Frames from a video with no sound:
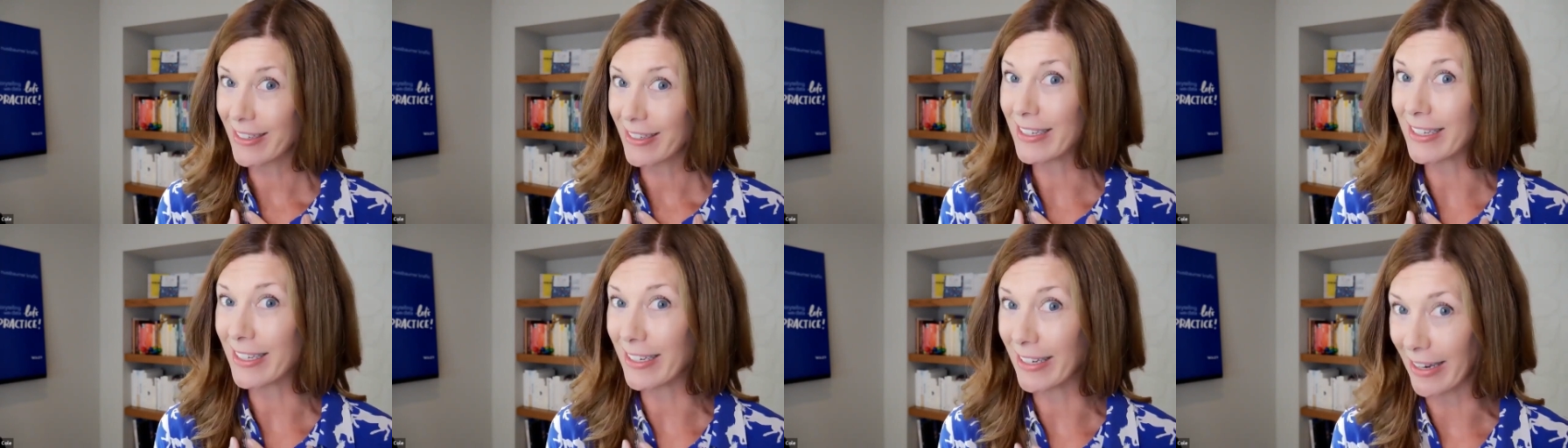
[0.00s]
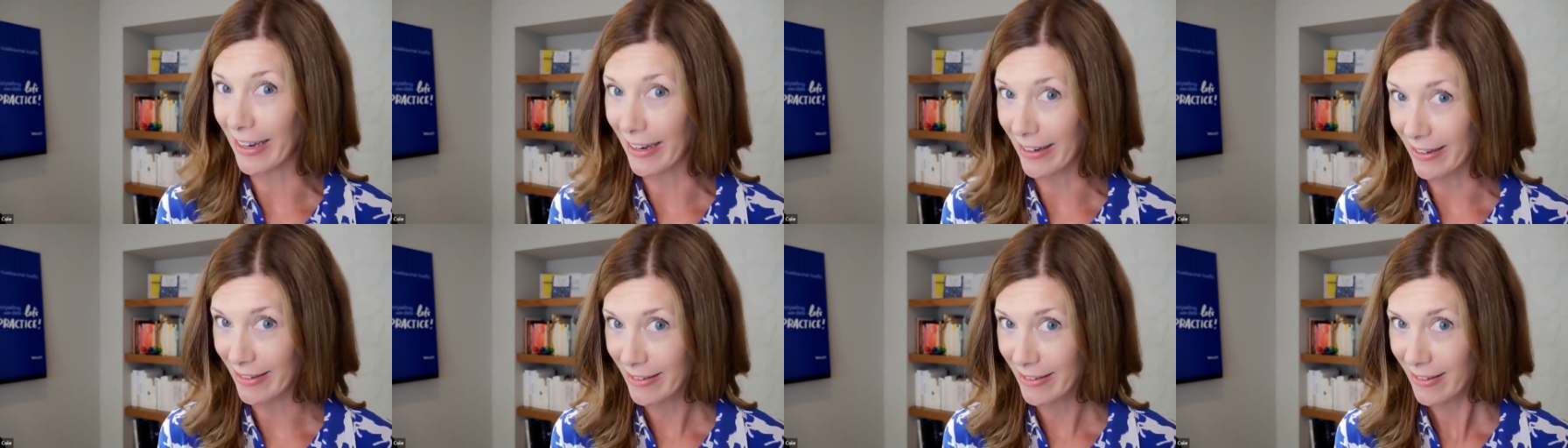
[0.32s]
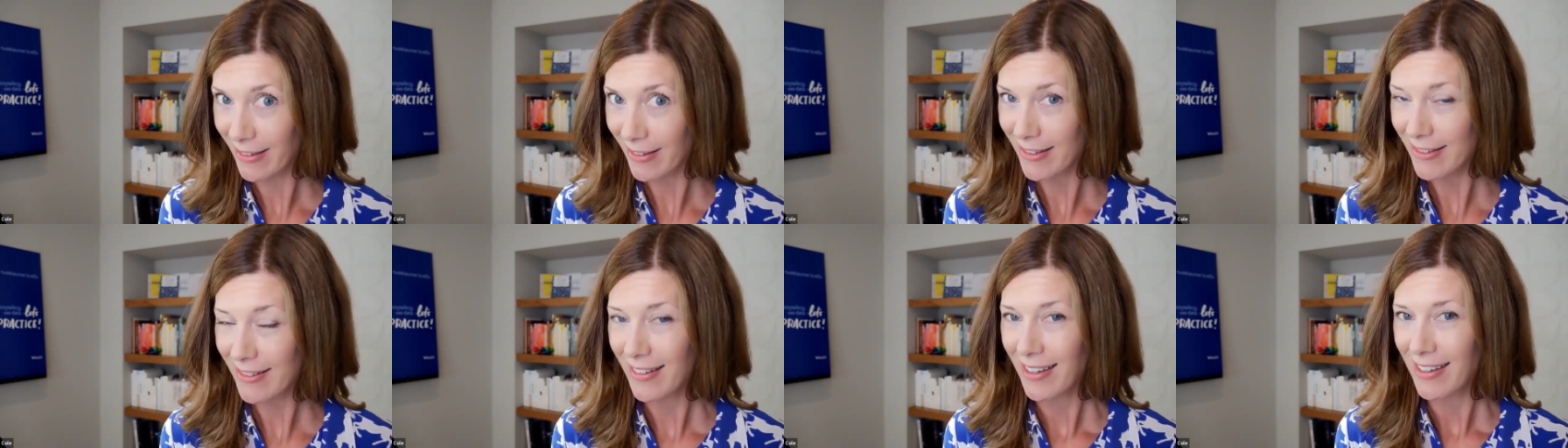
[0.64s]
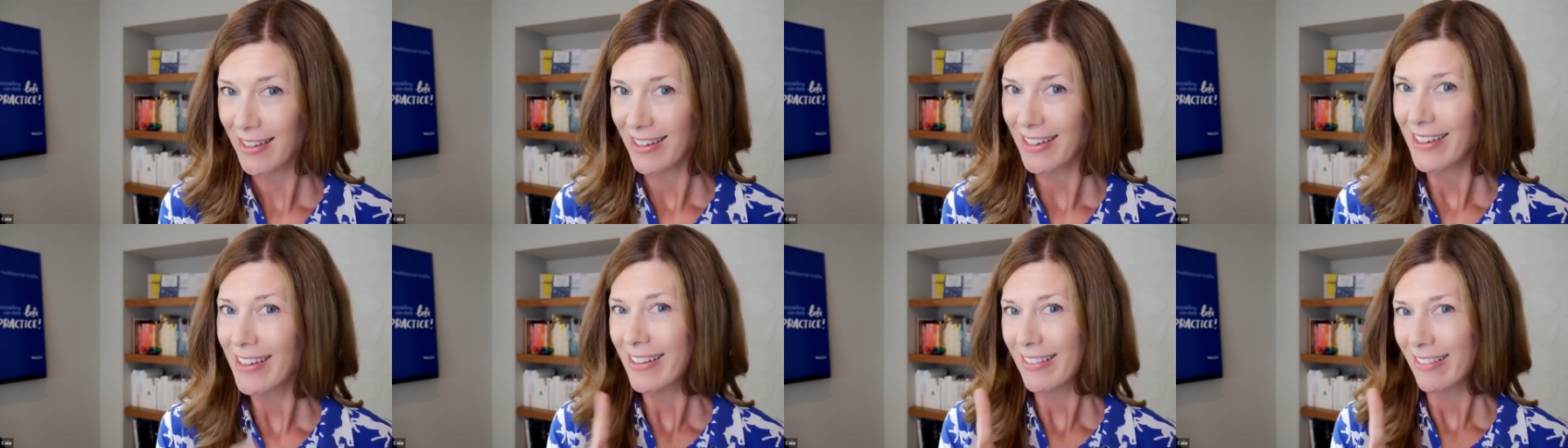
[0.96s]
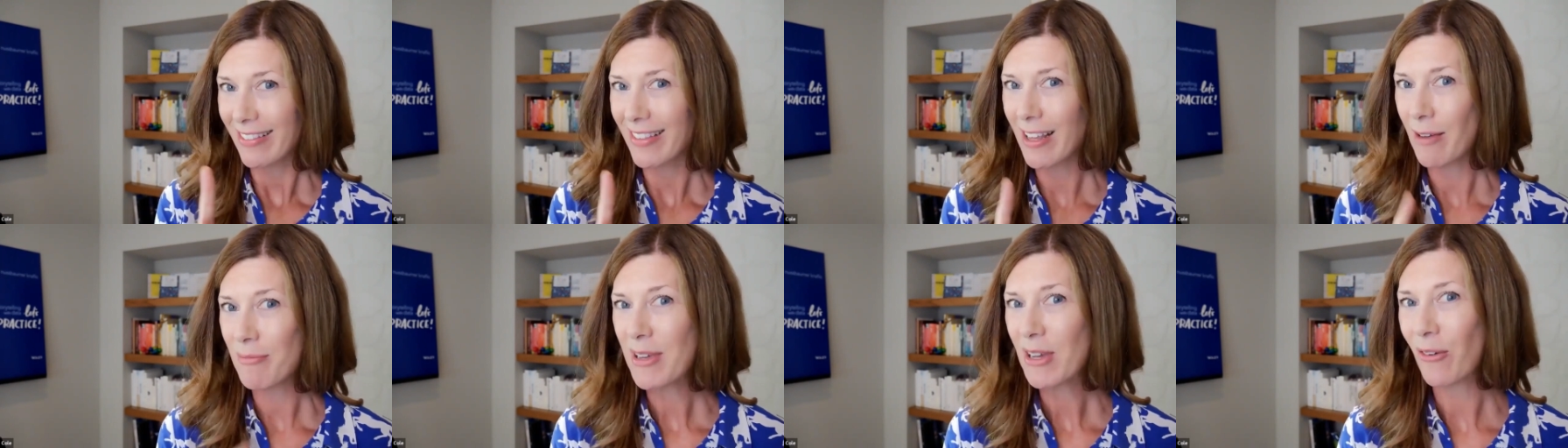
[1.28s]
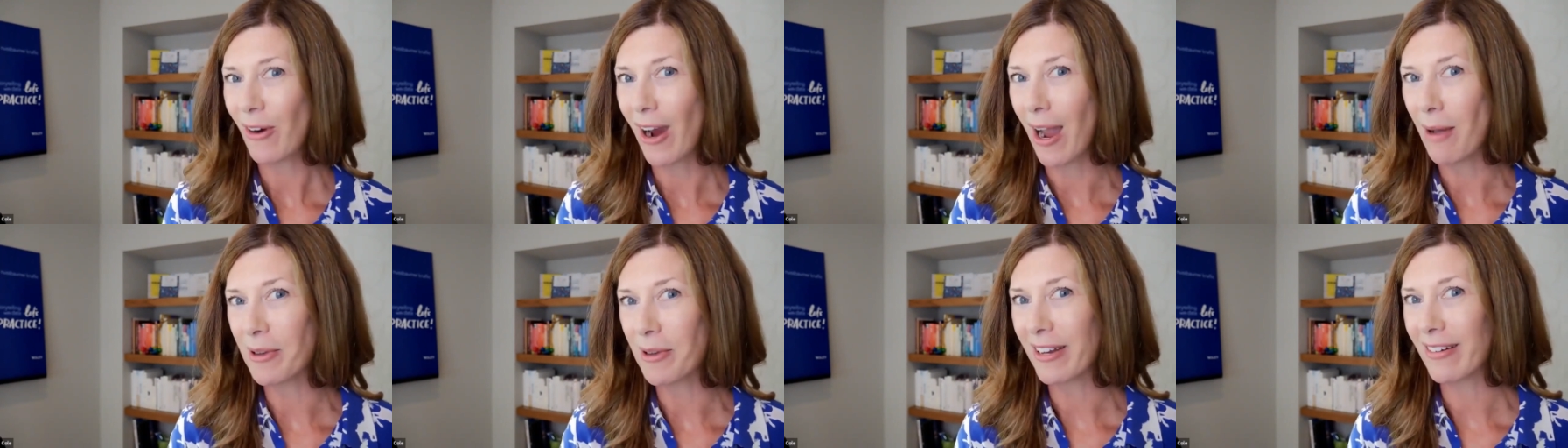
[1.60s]
yes. Let me
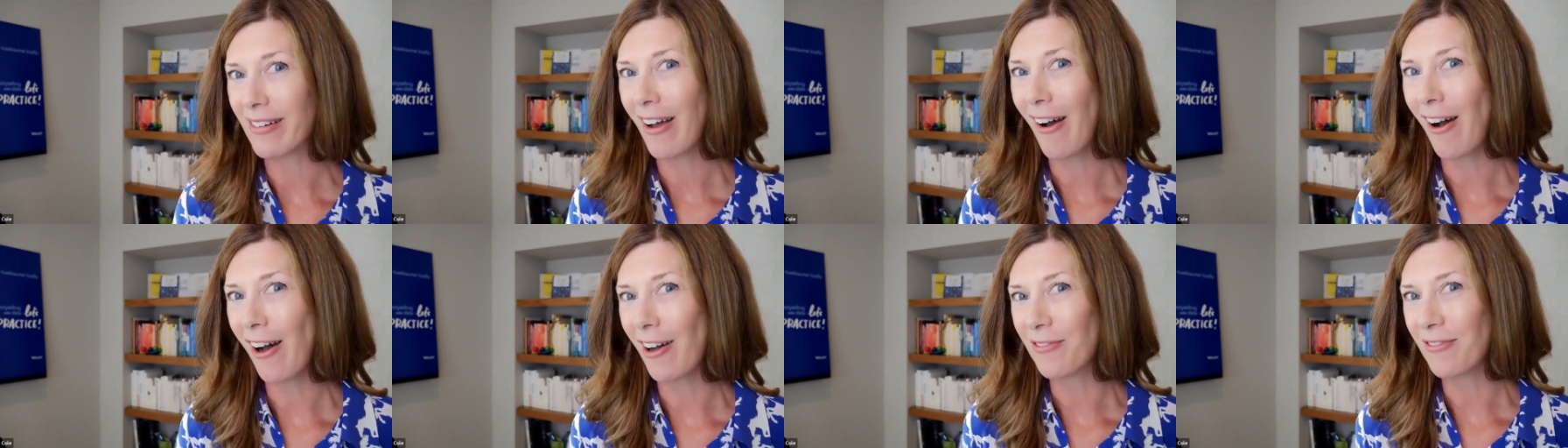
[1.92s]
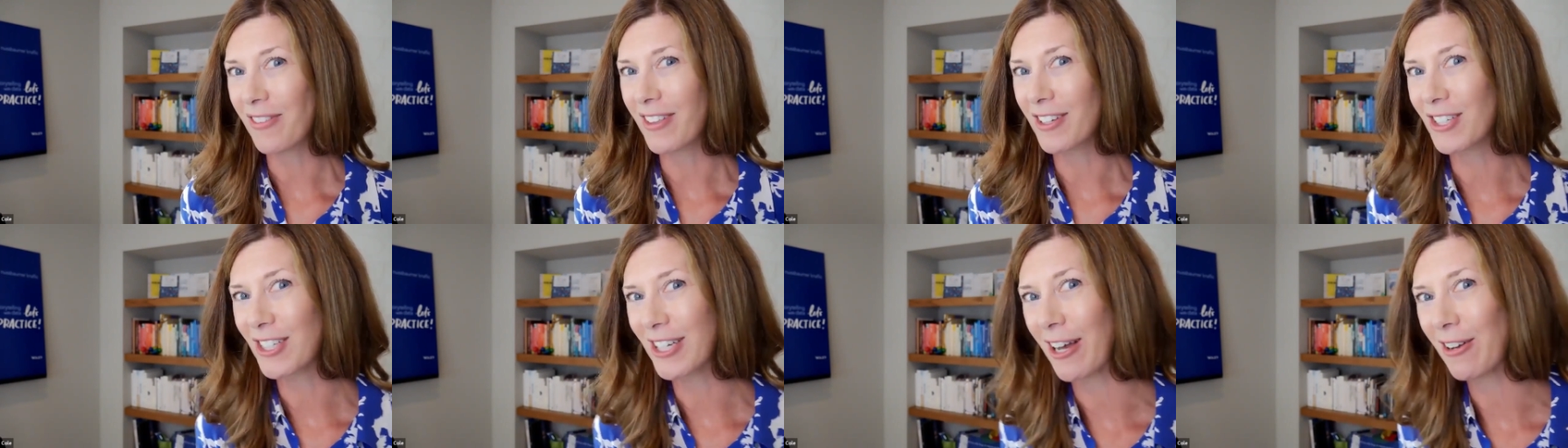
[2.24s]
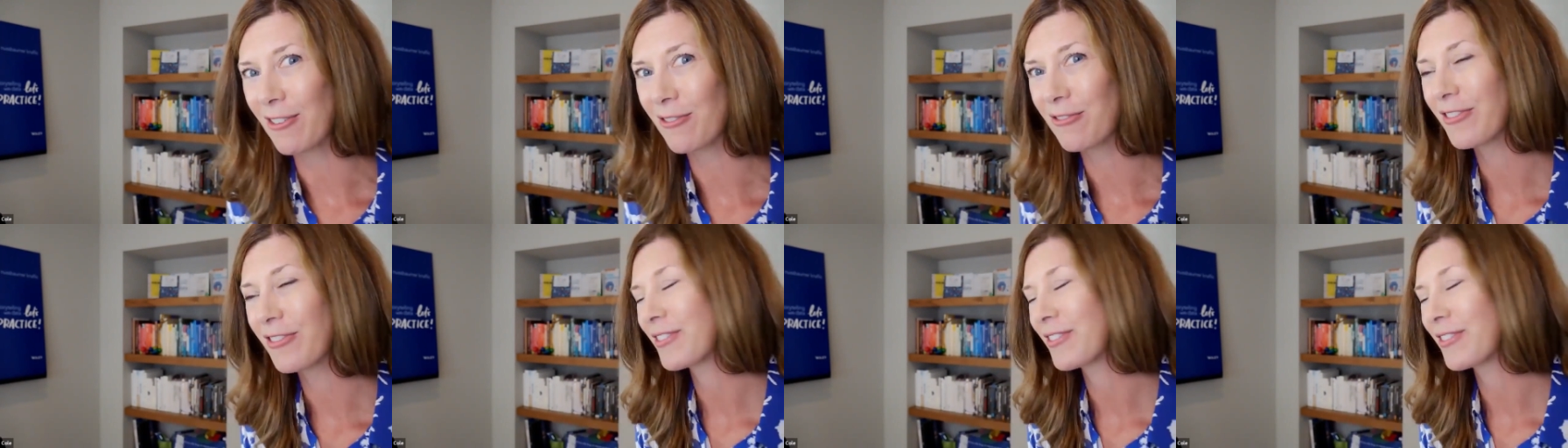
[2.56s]
grab it off the shelf.